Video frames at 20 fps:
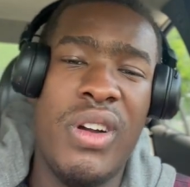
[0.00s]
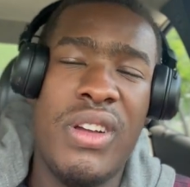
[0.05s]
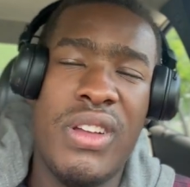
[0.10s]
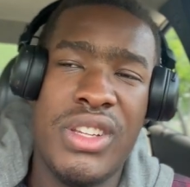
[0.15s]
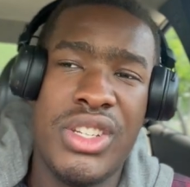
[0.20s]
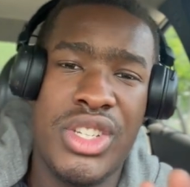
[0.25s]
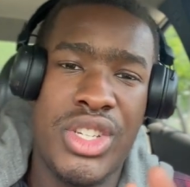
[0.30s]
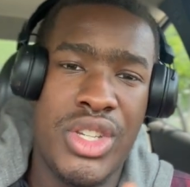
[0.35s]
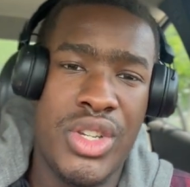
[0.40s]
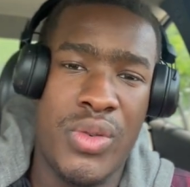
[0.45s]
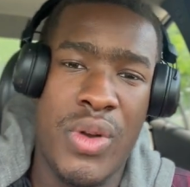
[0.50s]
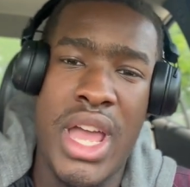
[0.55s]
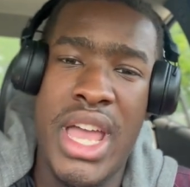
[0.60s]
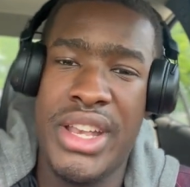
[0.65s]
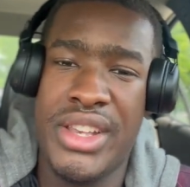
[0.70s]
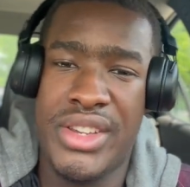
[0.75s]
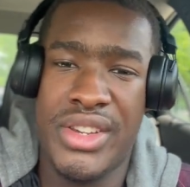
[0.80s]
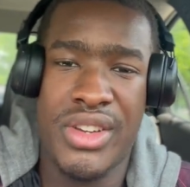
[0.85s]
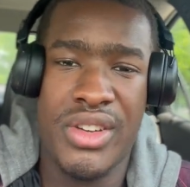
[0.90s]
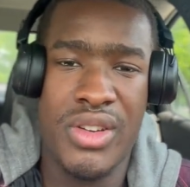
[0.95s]

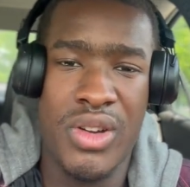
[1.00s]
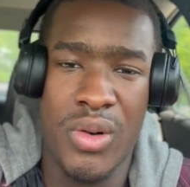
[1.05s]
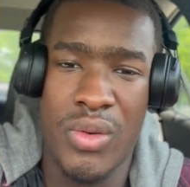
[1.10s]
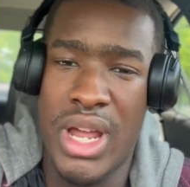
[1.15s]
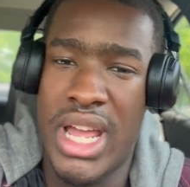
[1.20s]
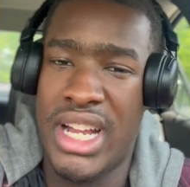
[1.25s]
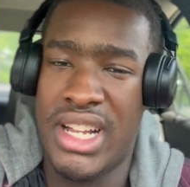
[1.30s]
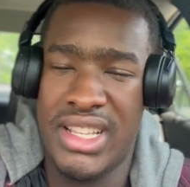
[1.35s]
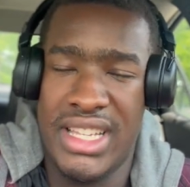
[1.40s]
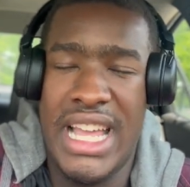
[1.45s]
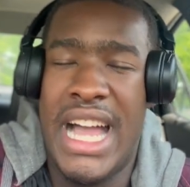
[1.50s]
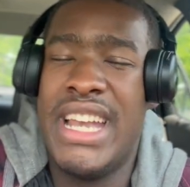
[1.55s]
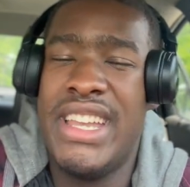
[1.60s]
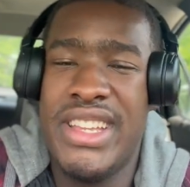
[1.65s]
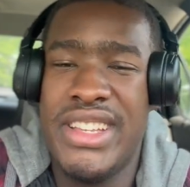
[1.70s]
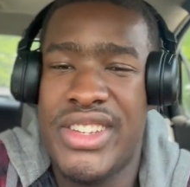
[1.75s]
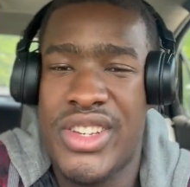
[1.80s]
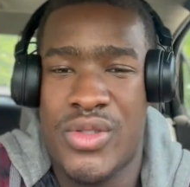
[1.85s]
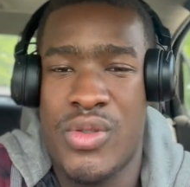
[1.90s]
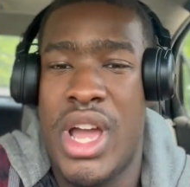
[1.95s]
stretch correctly. I
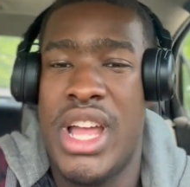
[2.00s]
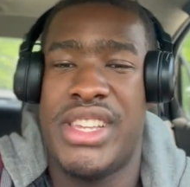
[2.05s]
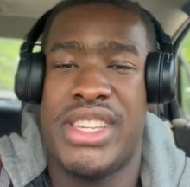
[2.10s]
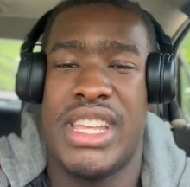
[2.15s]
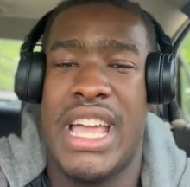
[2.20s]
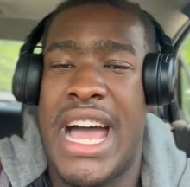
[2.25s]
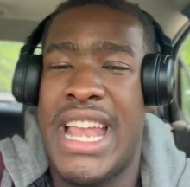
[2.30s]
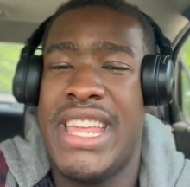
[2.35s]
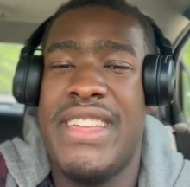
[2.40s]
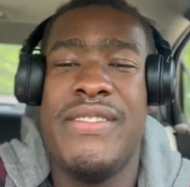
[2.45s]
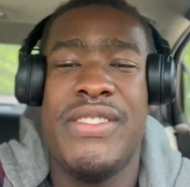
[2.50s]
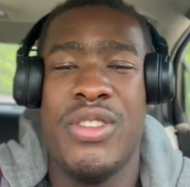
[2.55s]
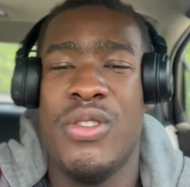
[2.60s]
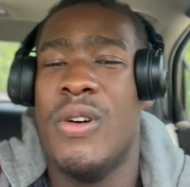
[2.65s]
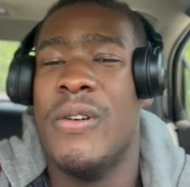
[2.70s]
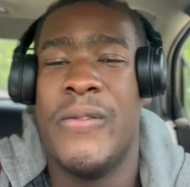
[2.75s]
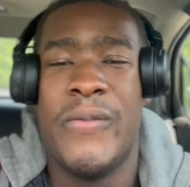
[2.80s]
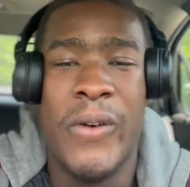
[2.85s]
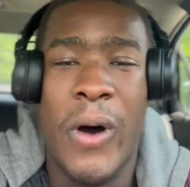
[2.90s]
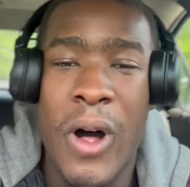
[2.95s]
didn't
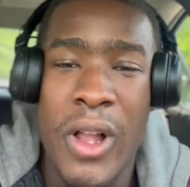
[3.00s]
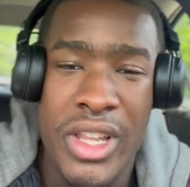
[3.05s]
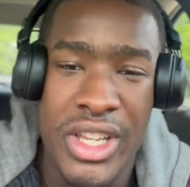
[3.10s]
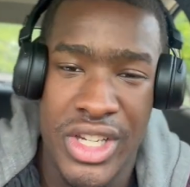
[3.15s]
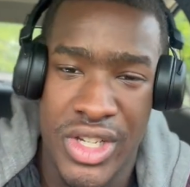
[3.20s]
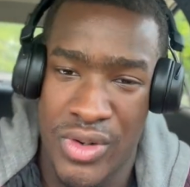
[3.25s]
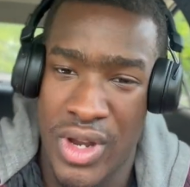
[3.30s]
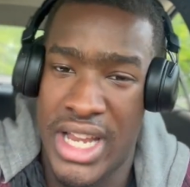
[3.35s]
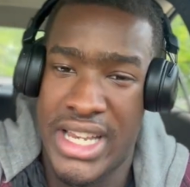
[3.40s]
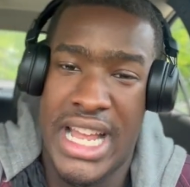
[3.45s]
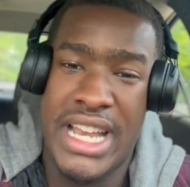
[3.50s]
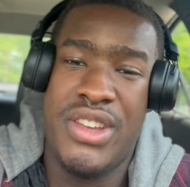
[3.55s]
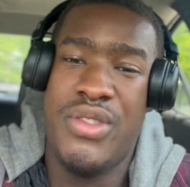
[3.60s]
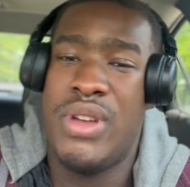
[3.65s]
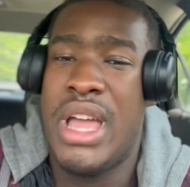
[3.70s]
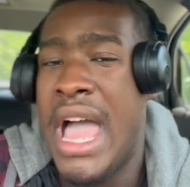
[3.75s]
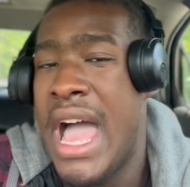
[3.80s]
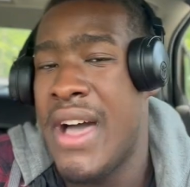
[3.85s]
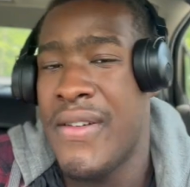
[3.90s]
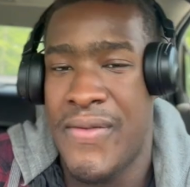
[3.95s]
do a fully stretch. I do
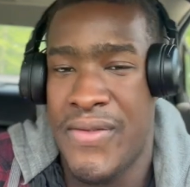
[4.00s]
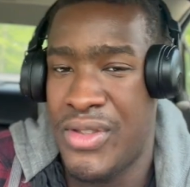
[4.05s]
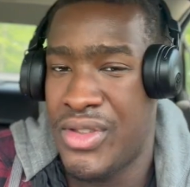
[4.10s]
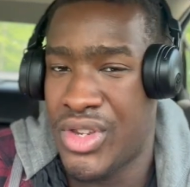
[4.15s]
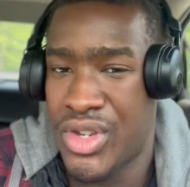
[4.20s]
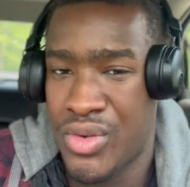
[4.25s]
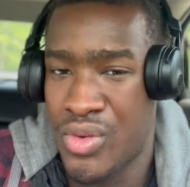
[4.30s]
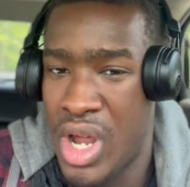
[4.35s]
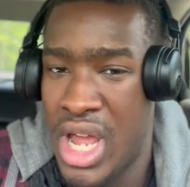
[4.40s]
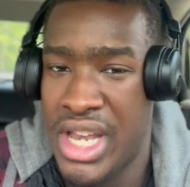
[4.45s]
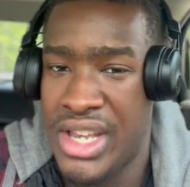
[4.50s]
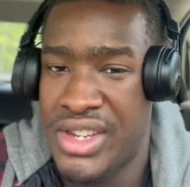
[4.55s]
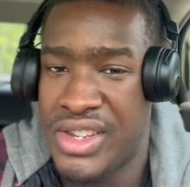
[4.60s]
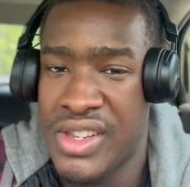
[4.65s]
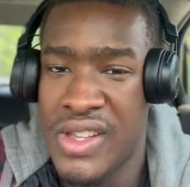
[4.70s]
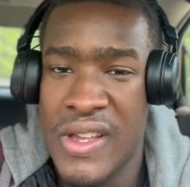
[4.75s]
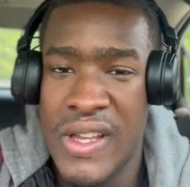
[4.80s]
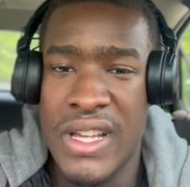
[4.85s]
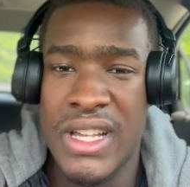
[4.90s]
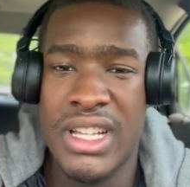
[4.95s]
half of the stretch.
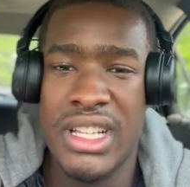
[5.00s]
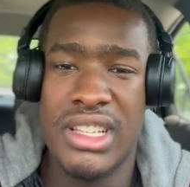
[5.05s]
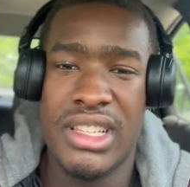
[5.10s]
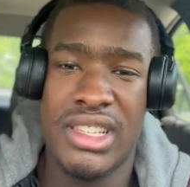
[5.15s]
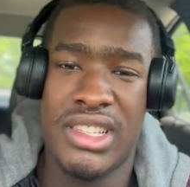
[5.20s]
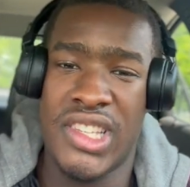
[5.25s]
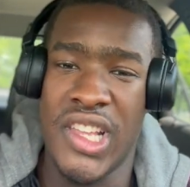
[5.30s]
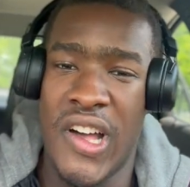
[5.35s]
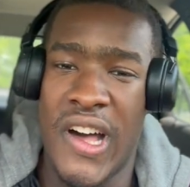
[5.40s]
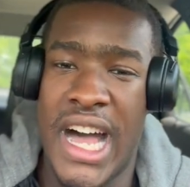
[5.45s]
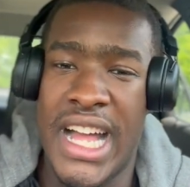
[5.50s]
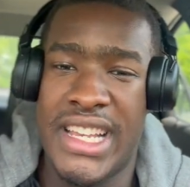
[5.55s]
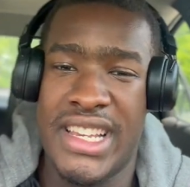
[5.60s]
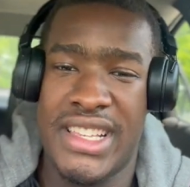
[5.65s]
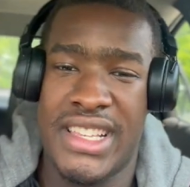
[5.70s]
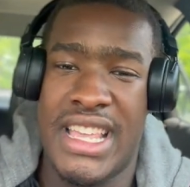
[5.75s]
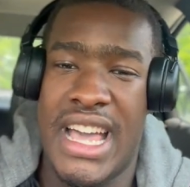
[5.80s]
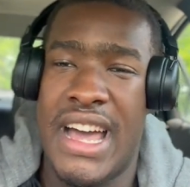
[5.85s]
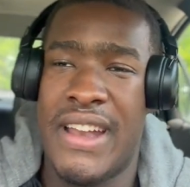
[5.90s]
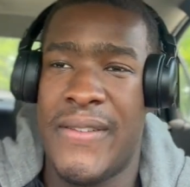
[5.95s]
So I
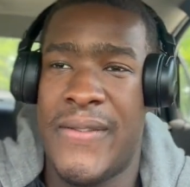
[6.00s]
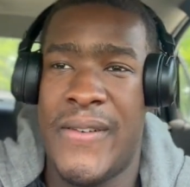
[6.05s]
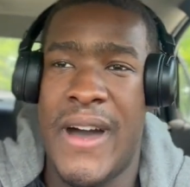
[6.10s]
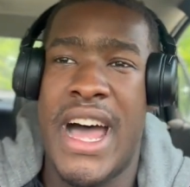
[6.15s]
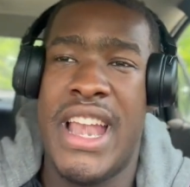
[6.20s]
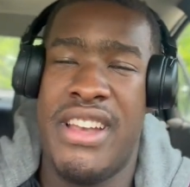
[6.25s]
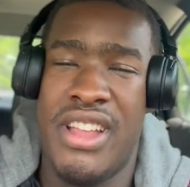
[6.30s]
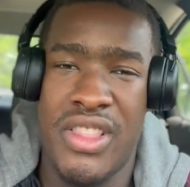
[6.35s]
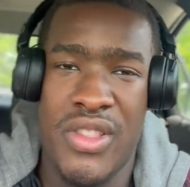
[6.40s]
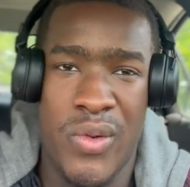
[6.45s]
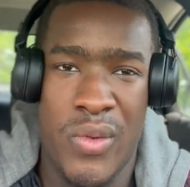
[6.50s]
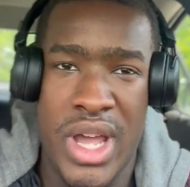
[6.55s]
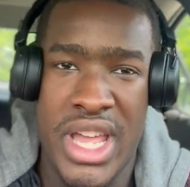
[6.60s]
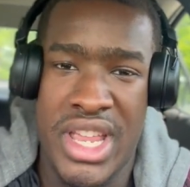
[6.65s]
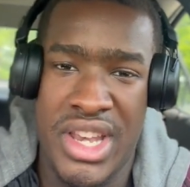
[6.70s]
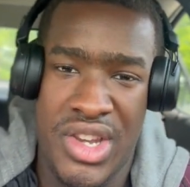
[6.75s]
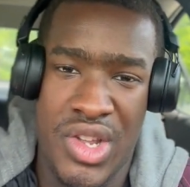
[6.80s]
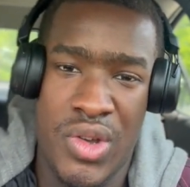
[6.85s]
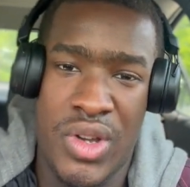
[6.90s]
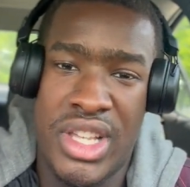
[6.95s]
just got to find another way
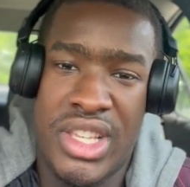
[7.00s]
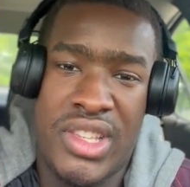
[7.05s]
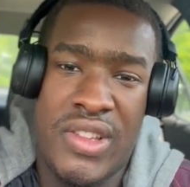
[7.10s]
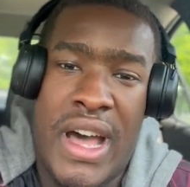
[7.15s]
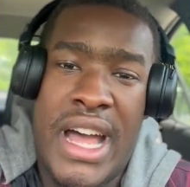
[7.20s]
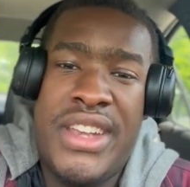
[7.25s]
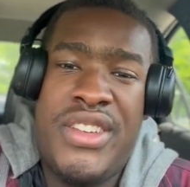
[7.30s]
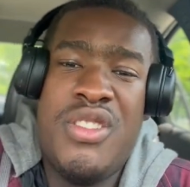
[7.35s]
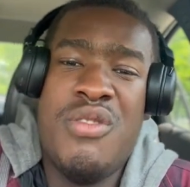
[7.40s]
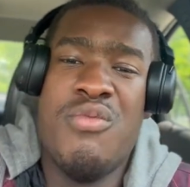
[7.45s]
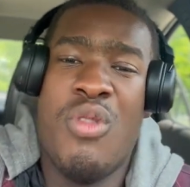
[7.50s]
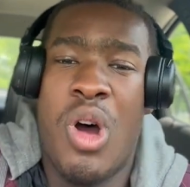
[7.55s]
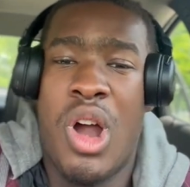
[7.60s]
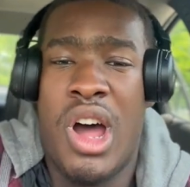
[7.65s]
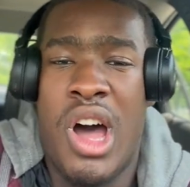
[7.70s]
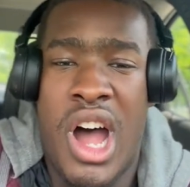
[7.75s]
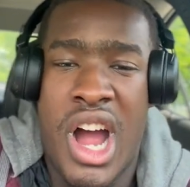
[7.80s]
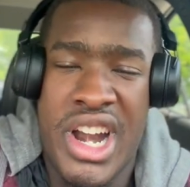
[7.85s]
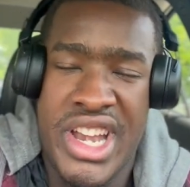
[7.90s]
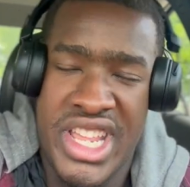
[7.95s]
to do it. So I do more
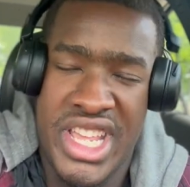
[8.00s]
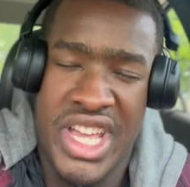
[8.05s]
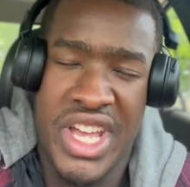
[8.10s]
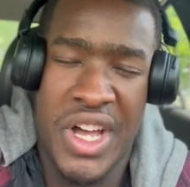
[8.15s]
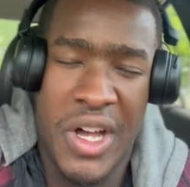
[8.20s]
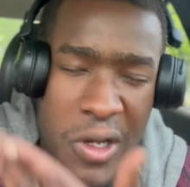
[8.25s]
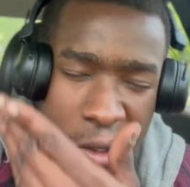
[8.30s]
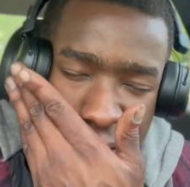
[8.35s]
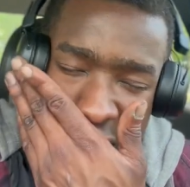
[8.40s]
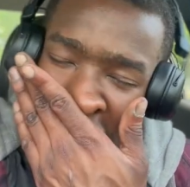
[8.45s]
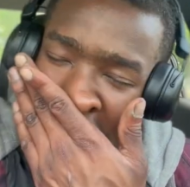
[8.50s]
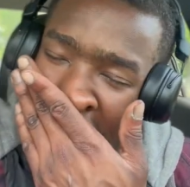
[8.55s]
RDLs,